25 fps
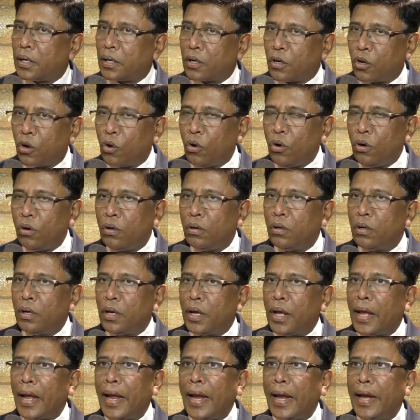Glow,
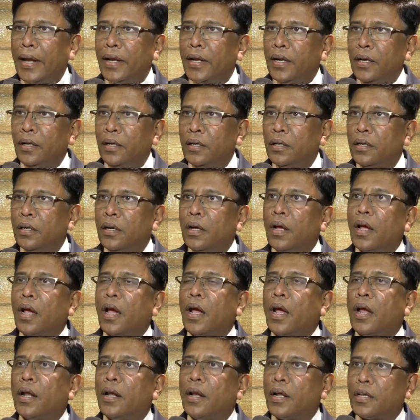Aiden,
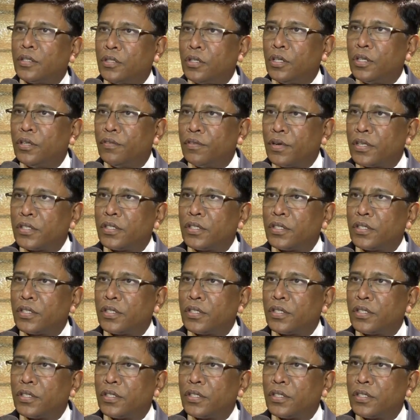and executive